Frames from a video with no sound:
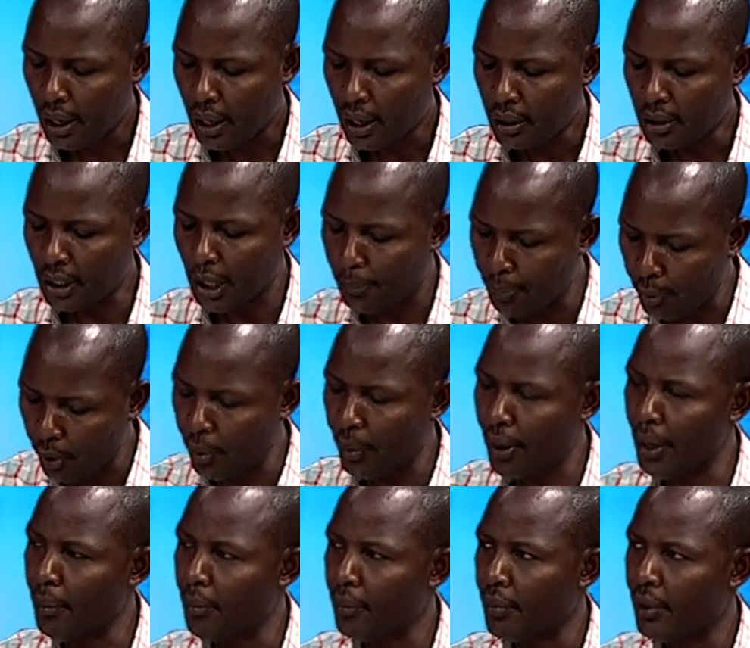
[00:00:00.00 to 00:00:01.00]
The
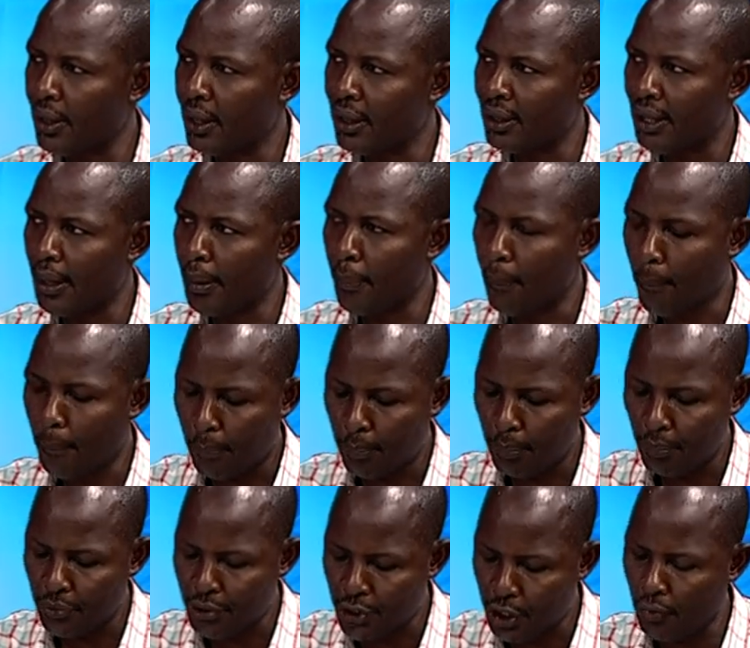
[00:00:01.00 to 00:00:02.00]
problem the
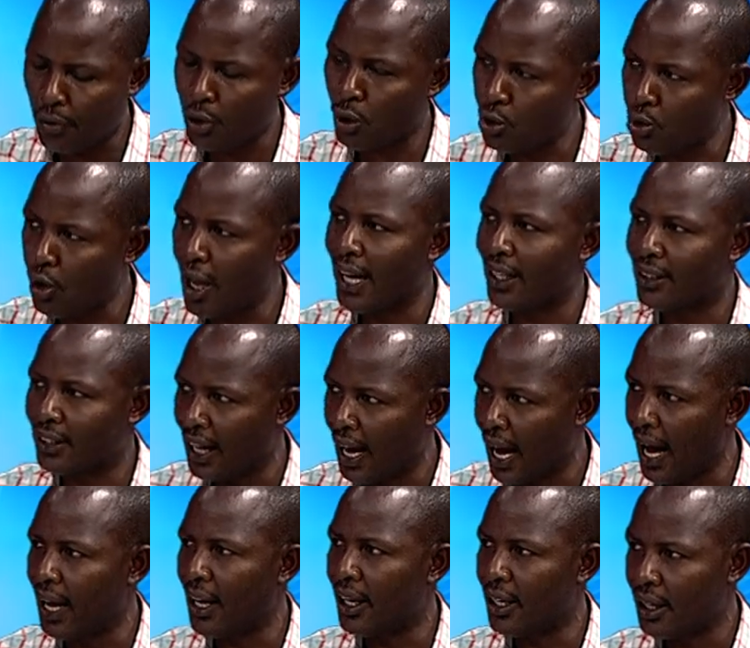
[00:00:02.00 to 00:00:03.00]
civil society
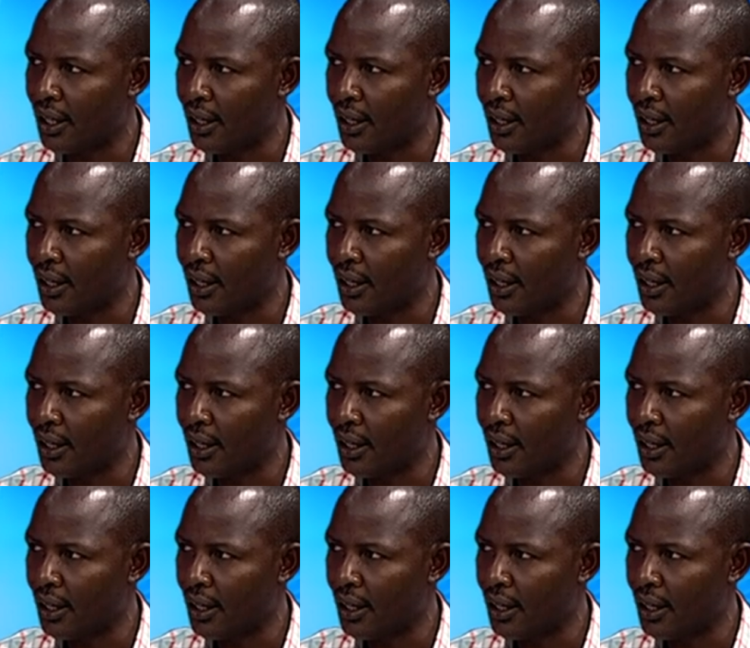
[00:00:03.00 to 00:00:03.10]
had,